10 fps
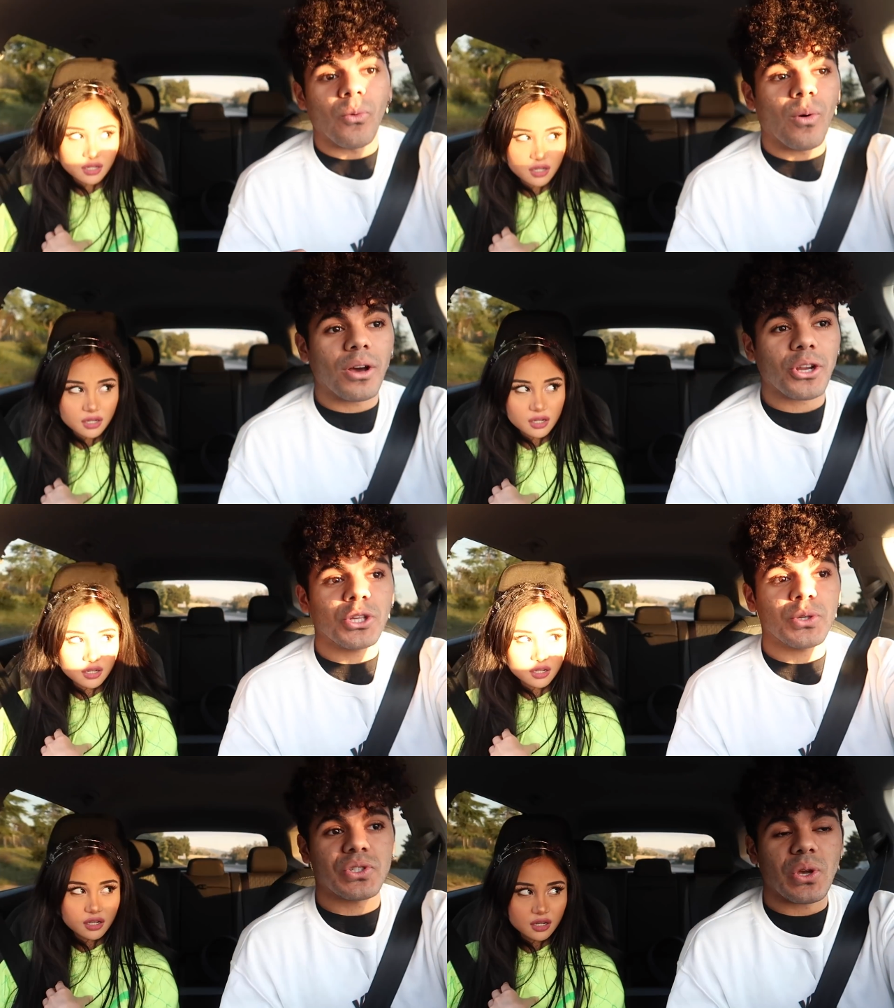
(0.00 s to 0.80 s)
Speaker 1: What are
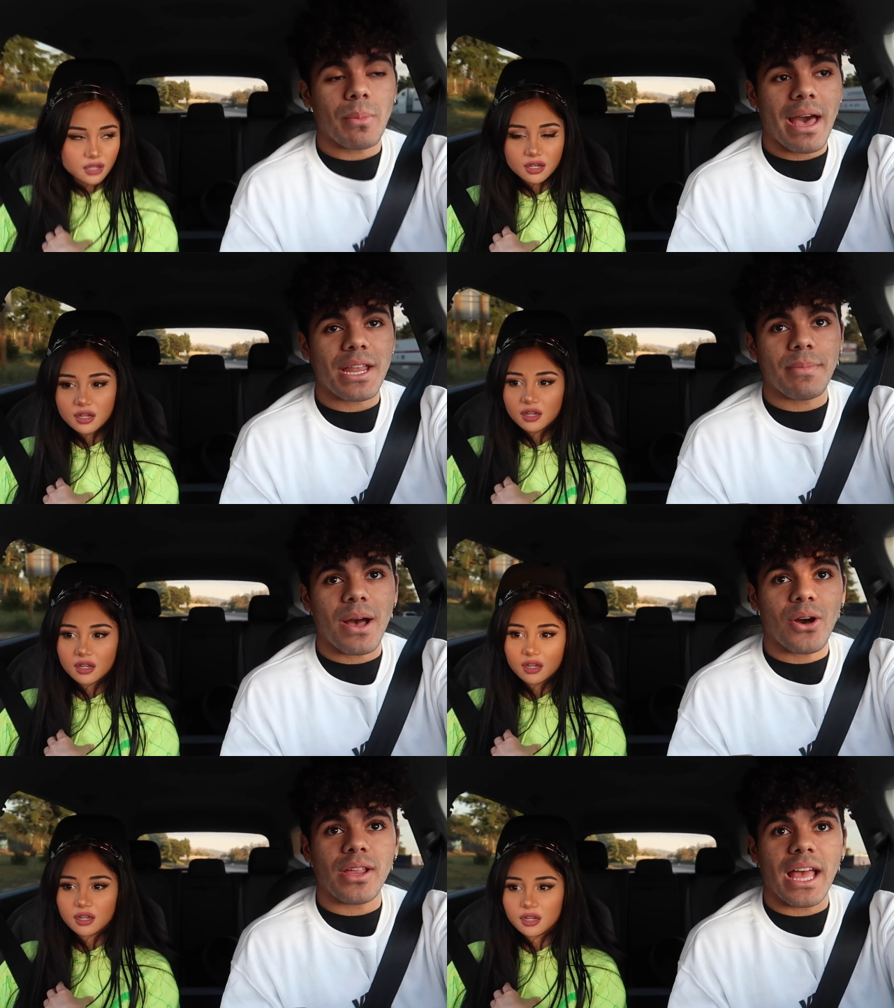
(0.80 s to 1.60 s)
you so mad
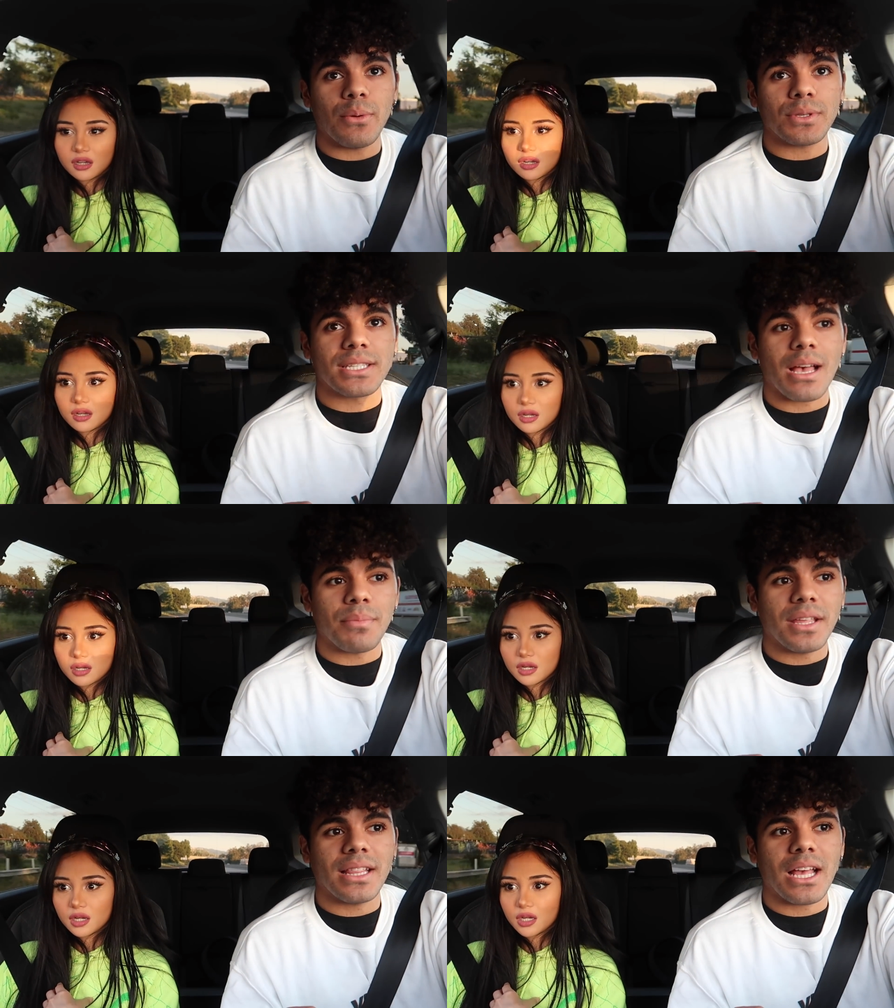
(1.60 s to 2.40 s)
about? It was
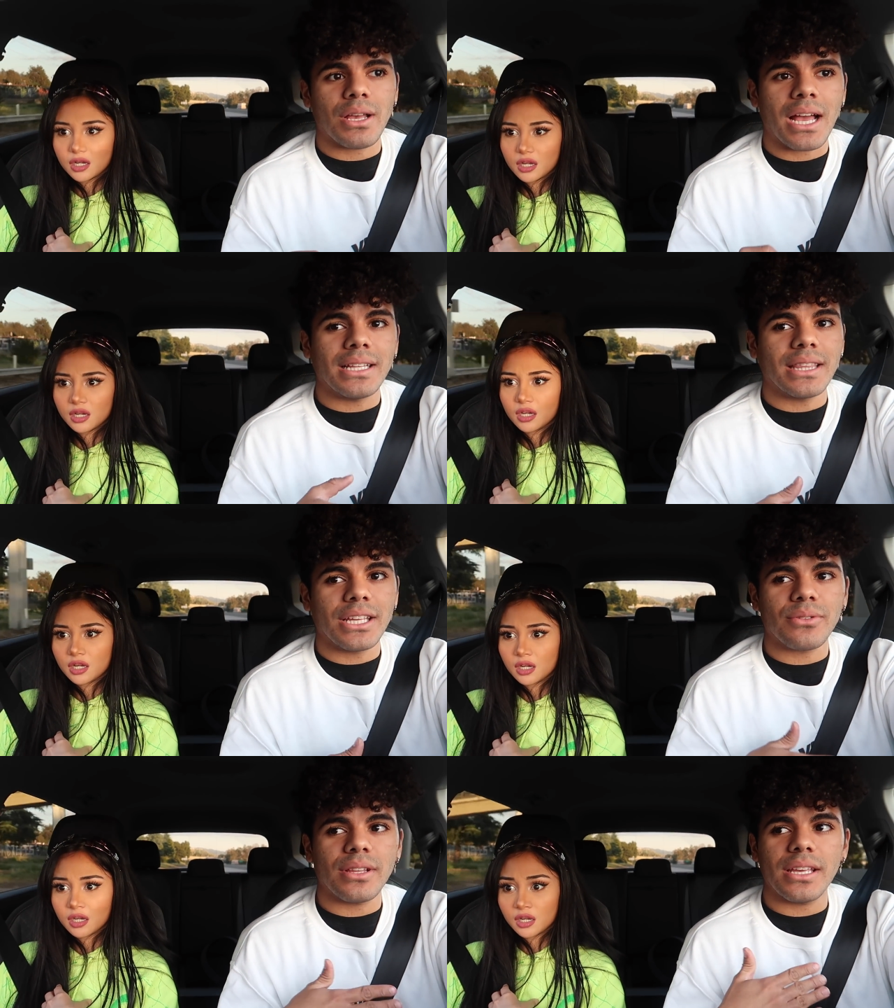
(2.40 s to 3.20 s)
something that I
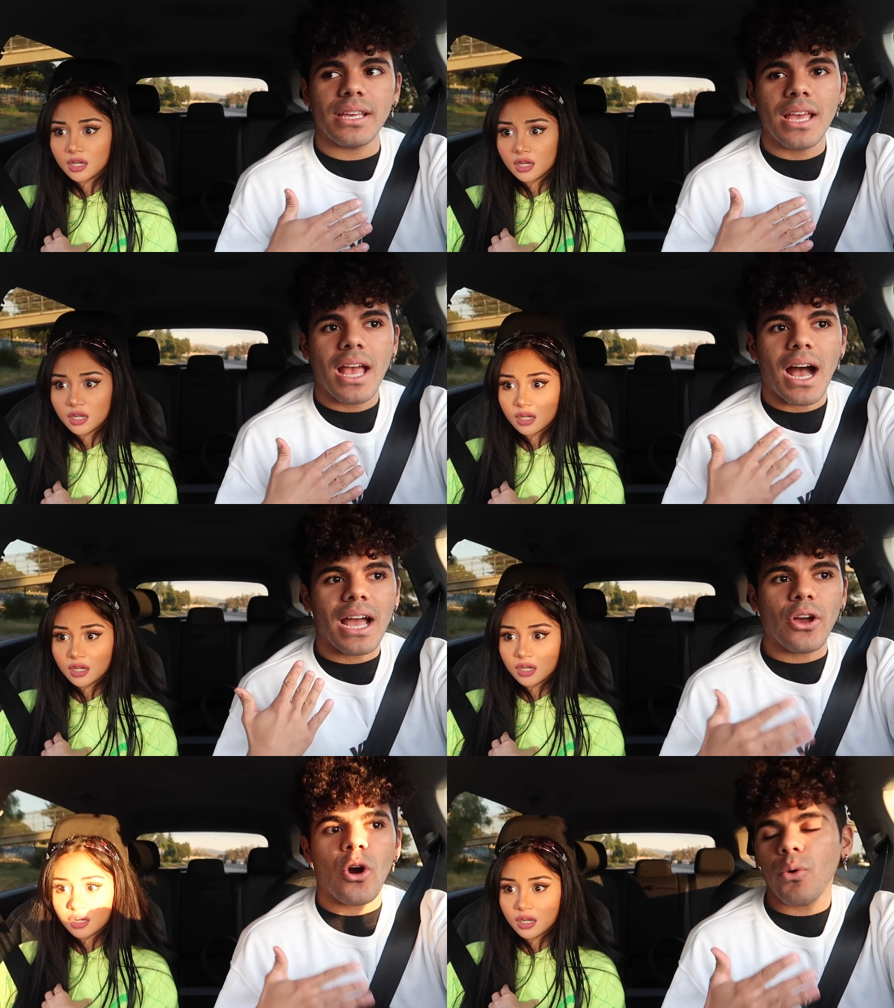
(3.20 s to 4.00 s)
literally,
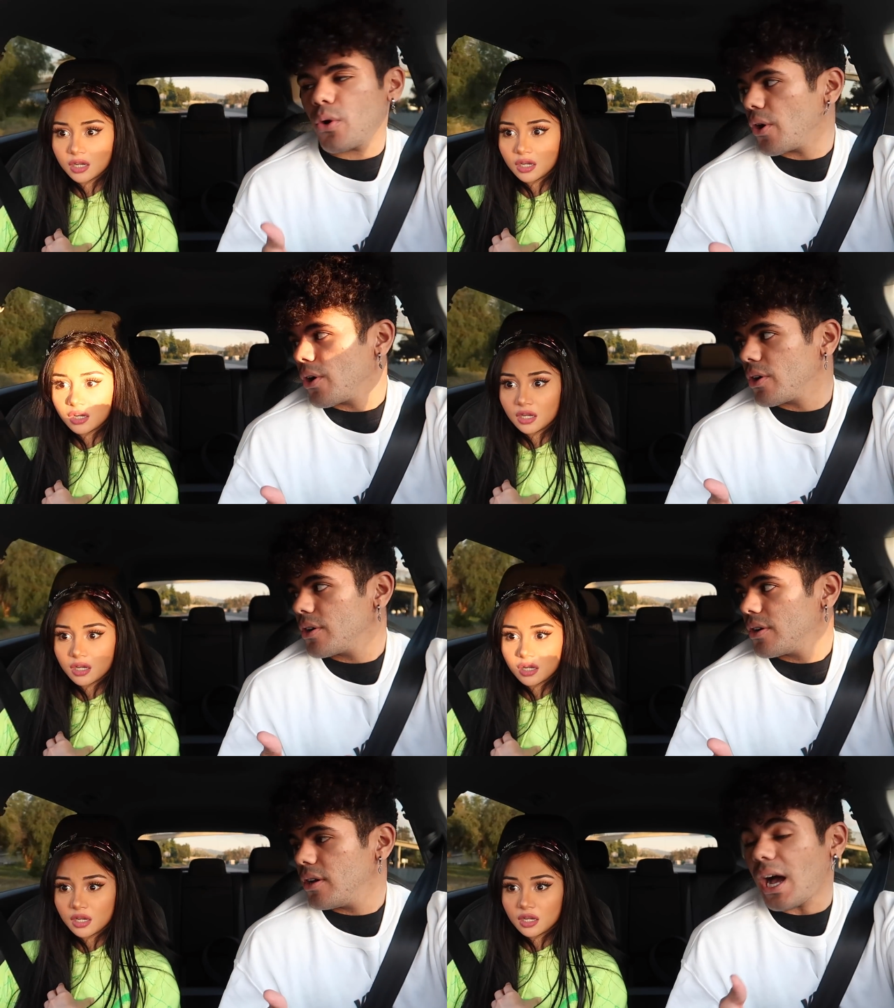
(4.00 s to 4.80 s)
I owe her.
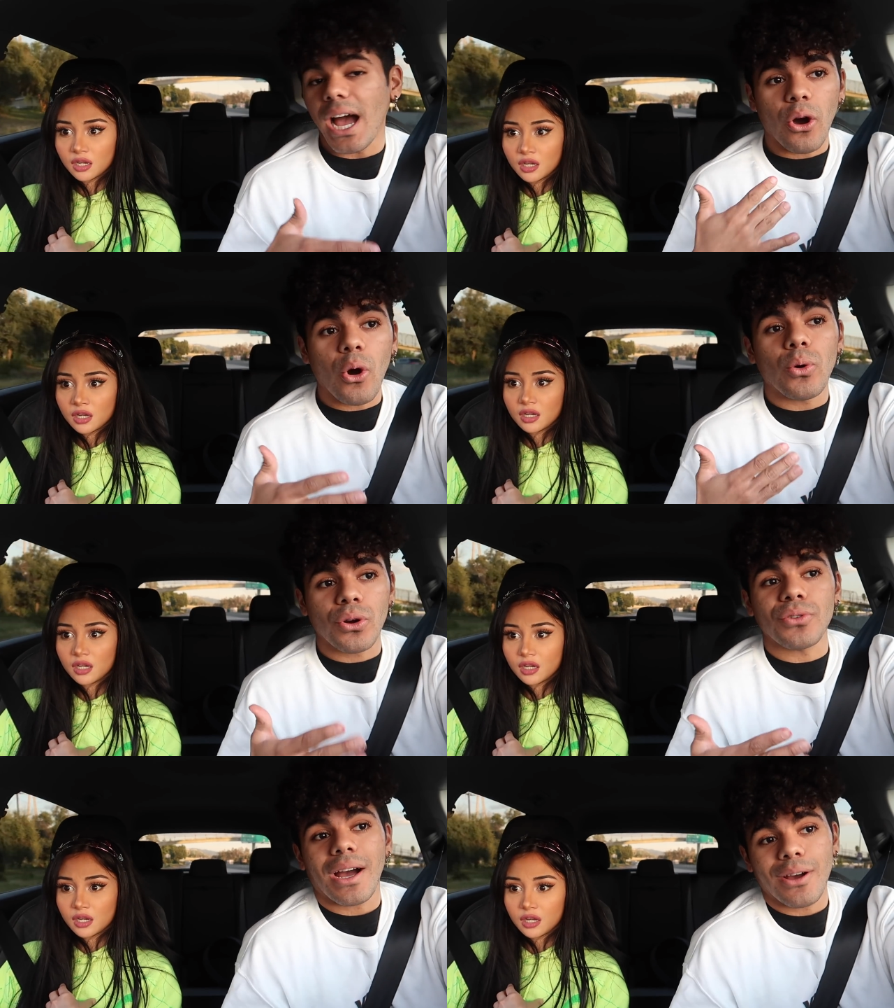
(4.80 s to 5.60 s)
I owe
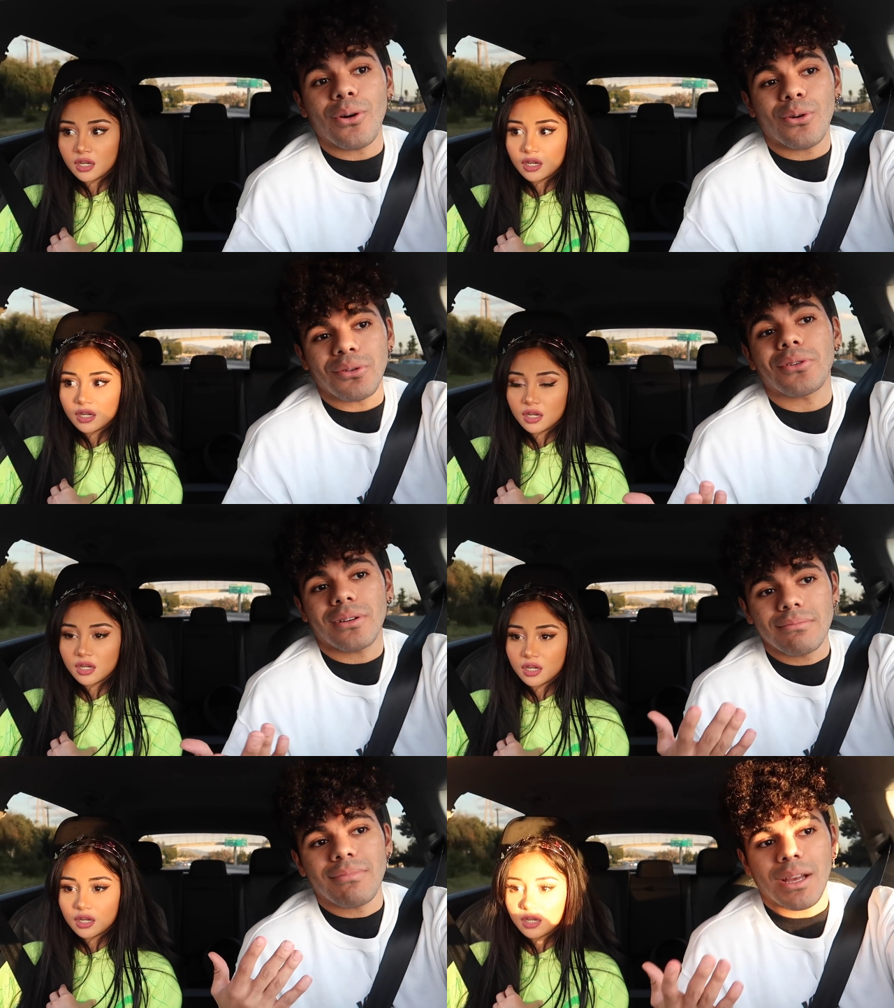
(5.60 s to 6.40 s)
her, I owe
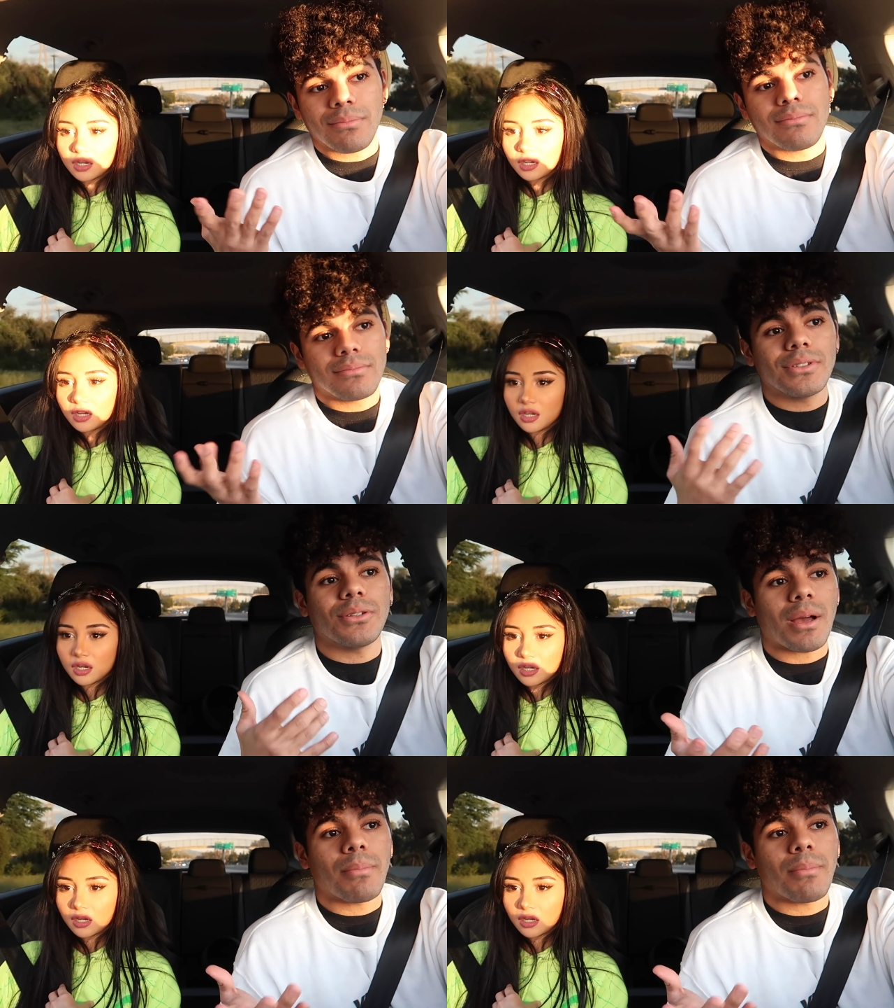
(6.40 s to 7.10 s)
her my my